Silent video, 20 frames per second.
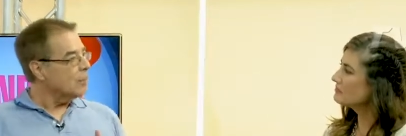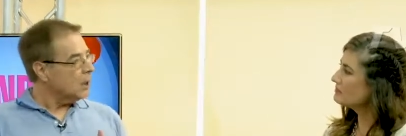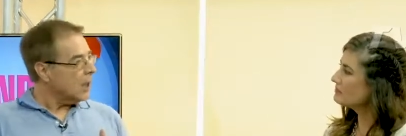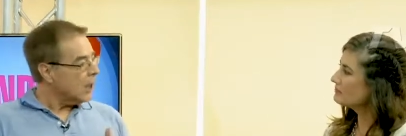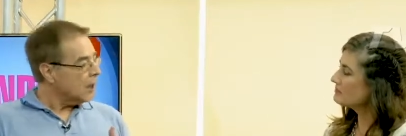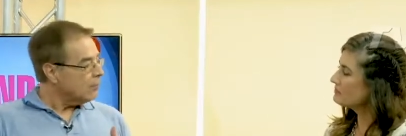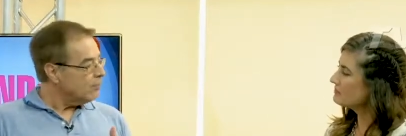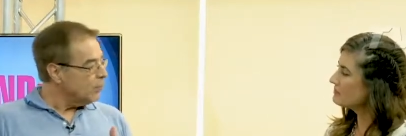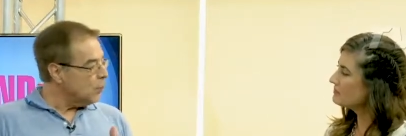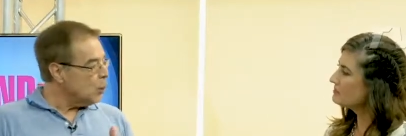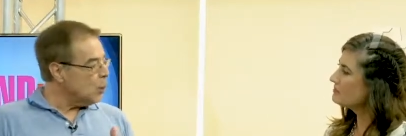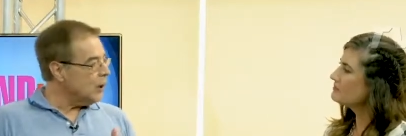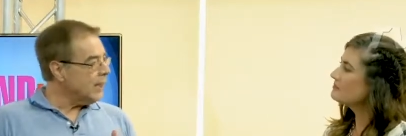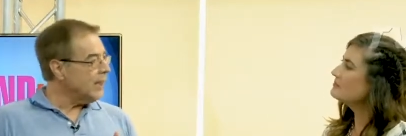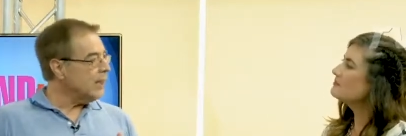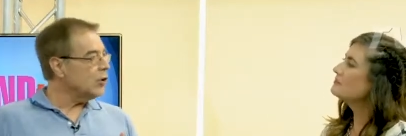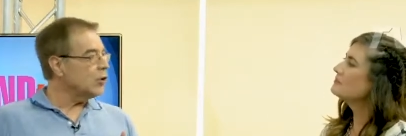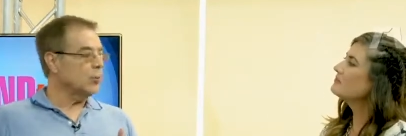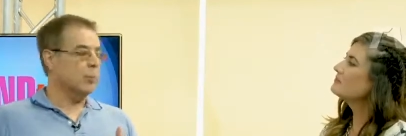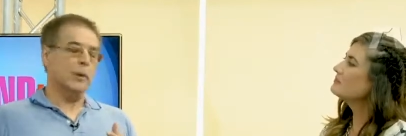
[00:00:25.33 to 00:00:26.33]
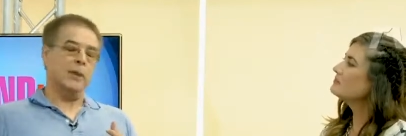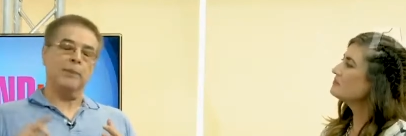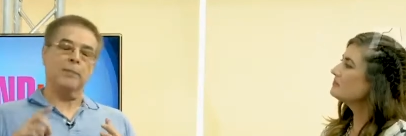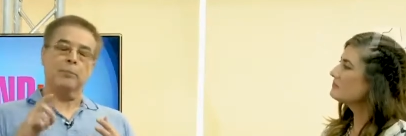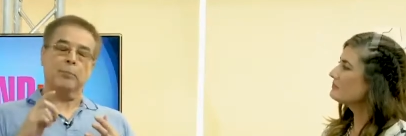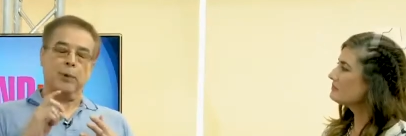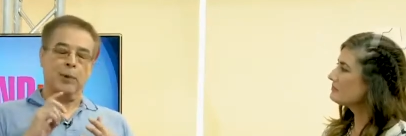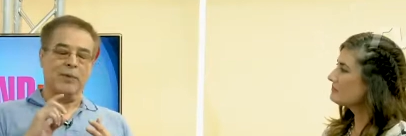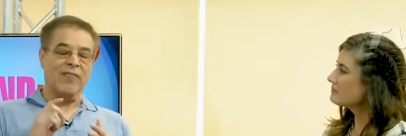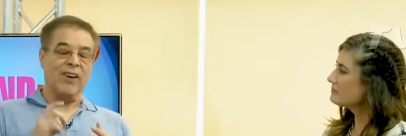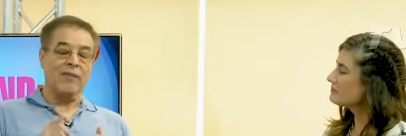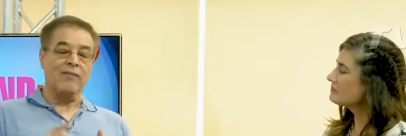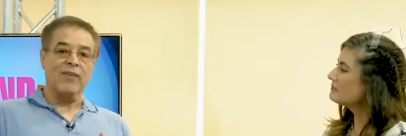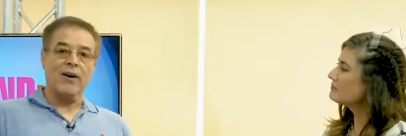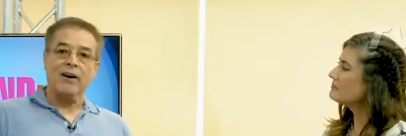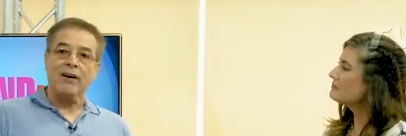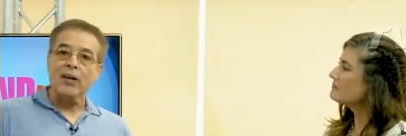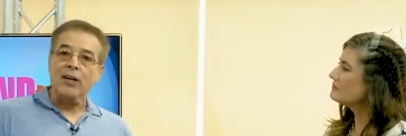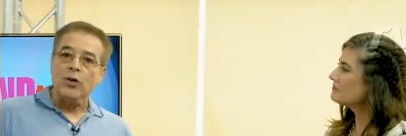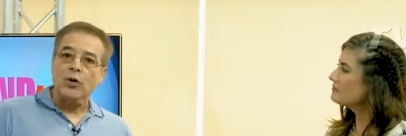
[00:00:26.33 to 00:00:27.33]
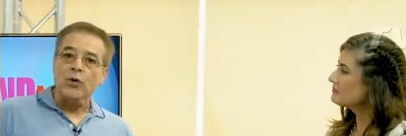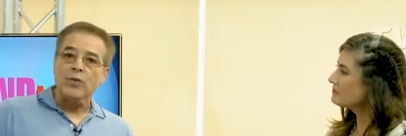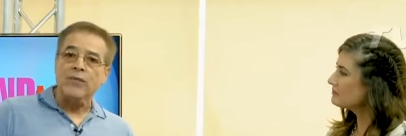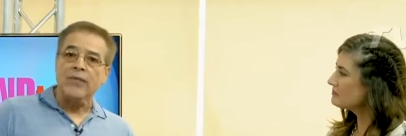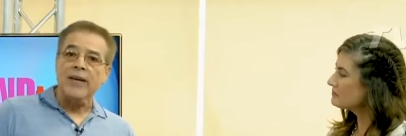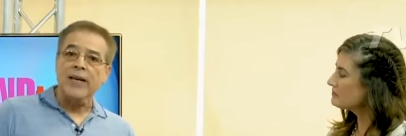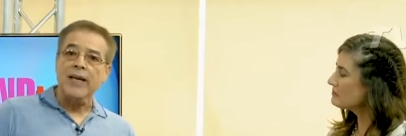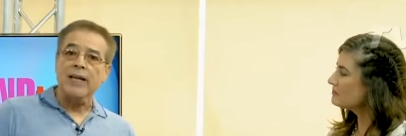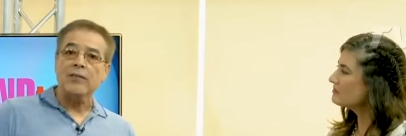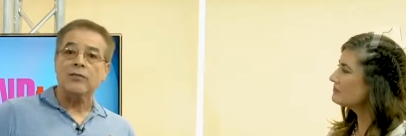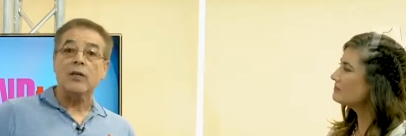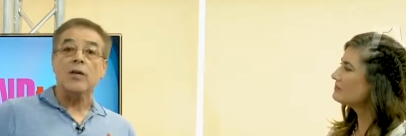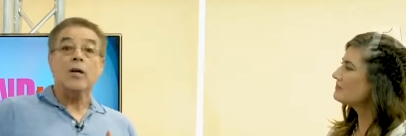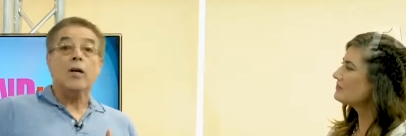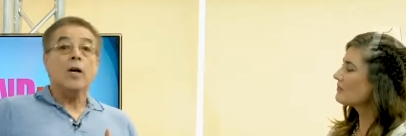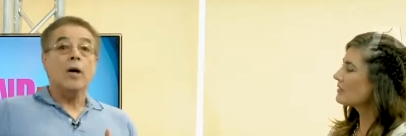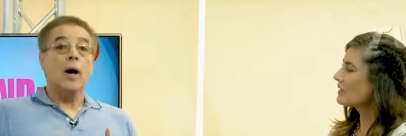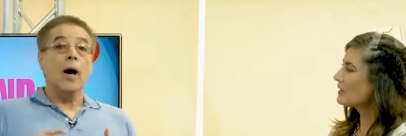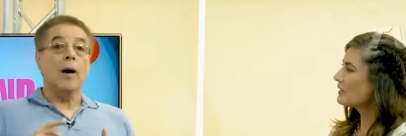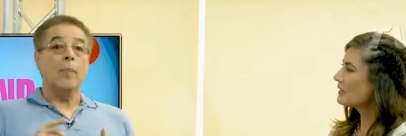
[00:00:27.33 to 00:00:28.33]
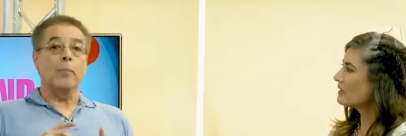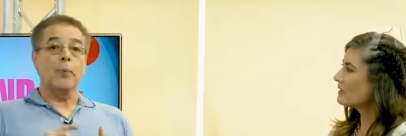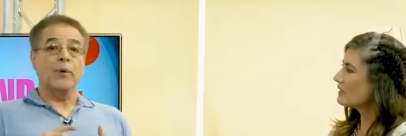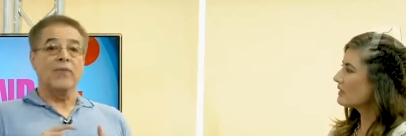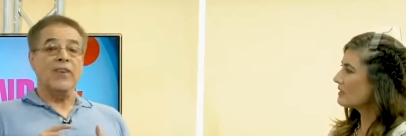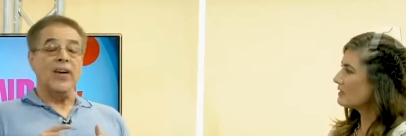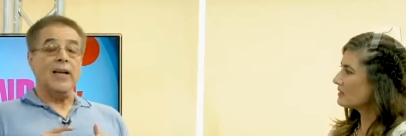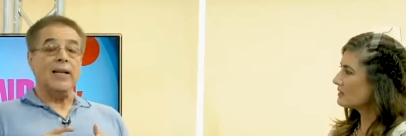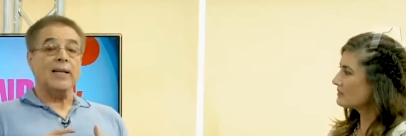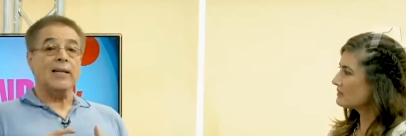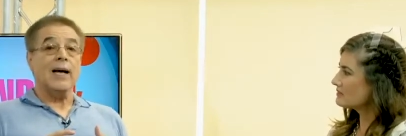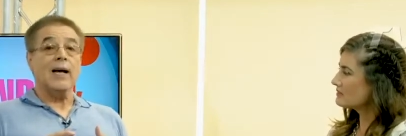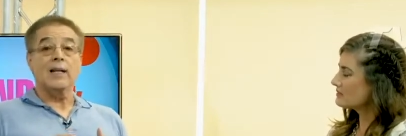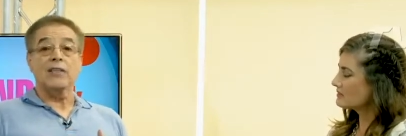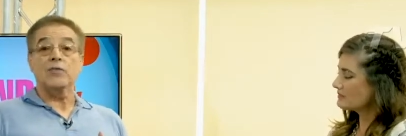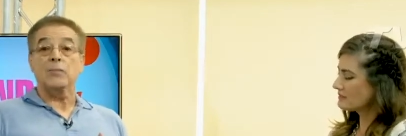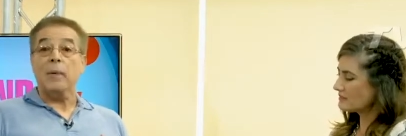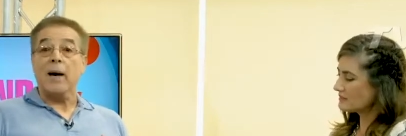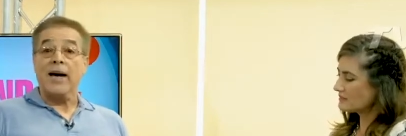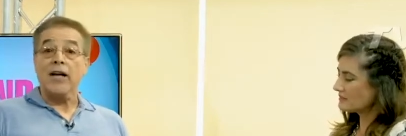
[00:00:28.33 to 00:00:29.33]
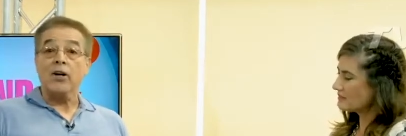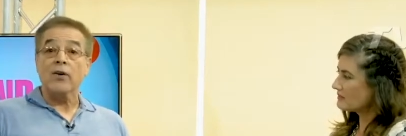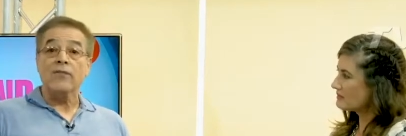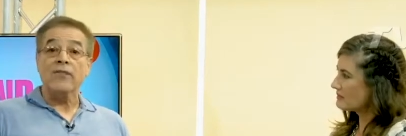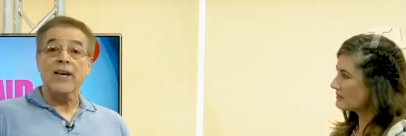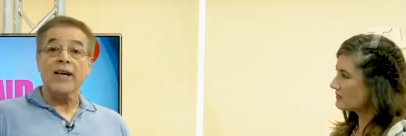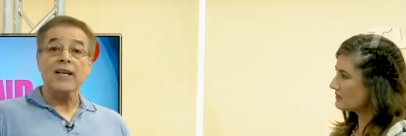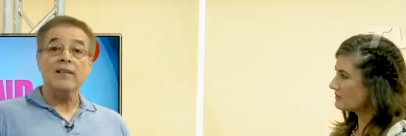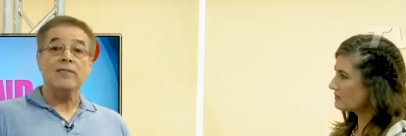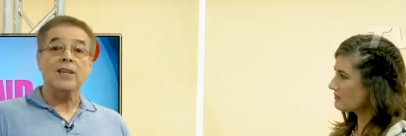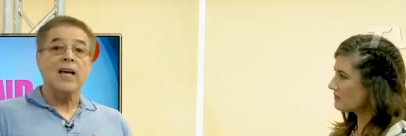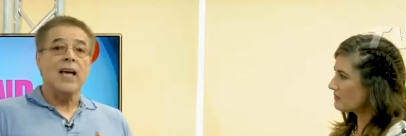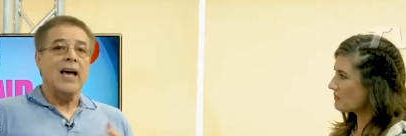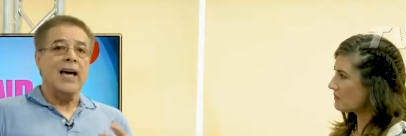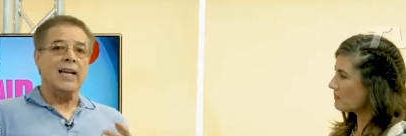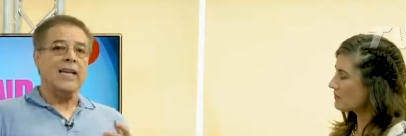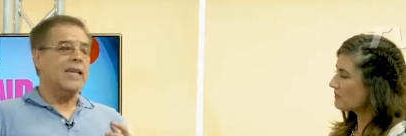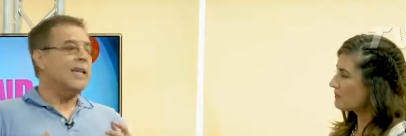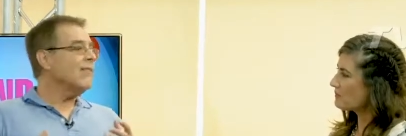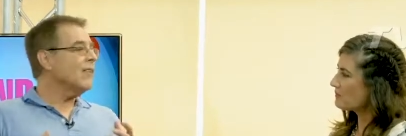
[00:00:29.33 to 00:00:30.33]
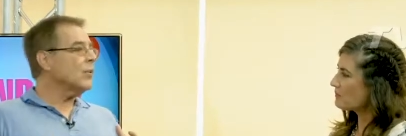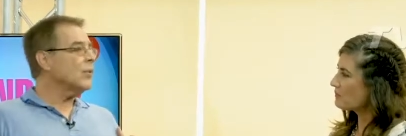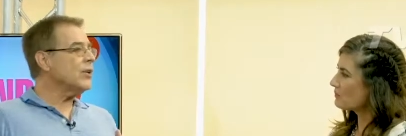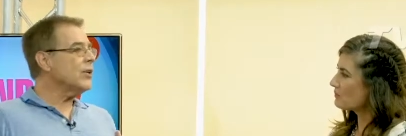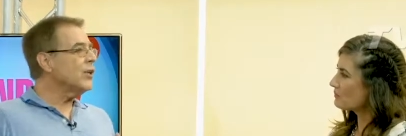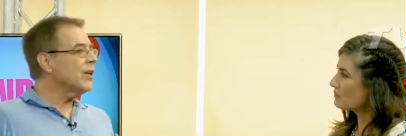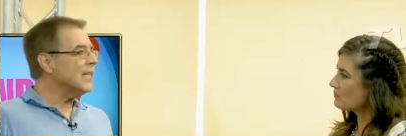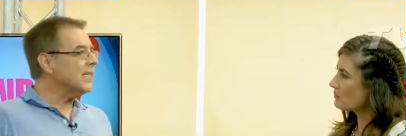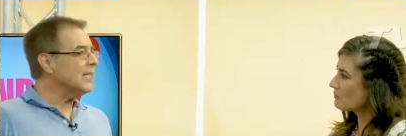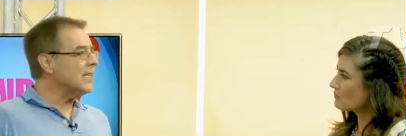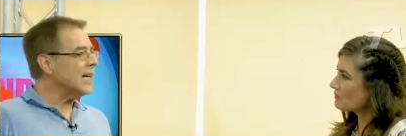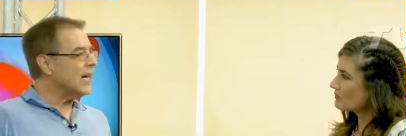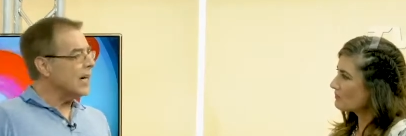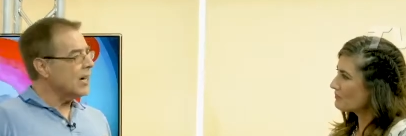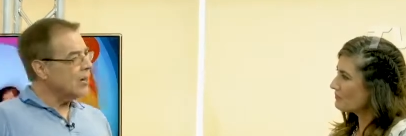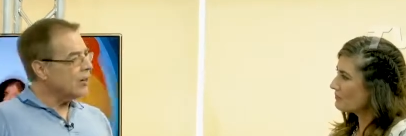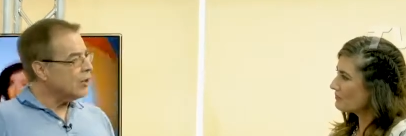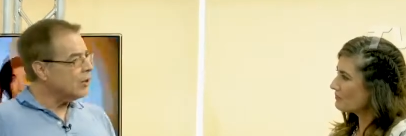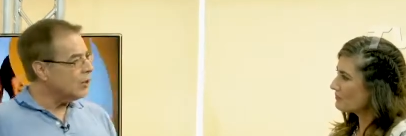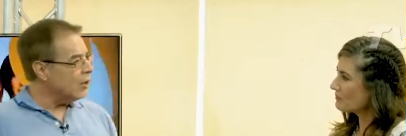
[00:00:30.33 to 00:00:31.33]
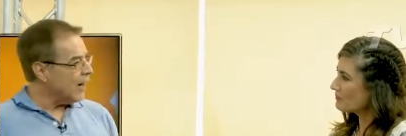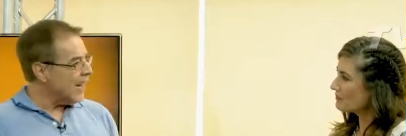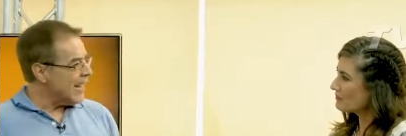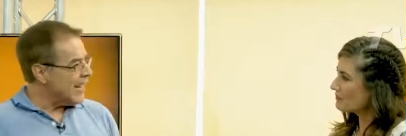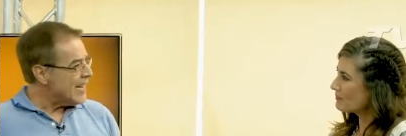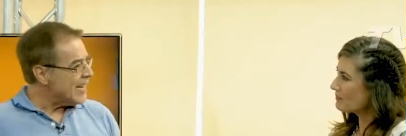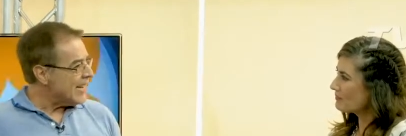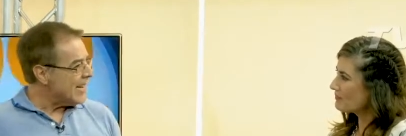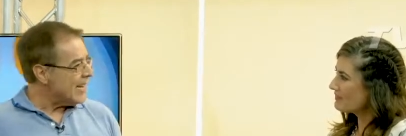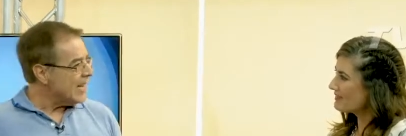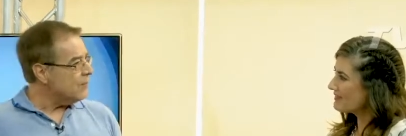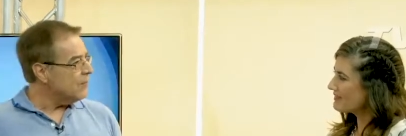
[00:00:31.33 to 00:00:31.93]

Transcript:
Speaker 1: blood pooling, to pre prevent varicose veins, uh, prevent uh, spider veins, and even when you get tired or aching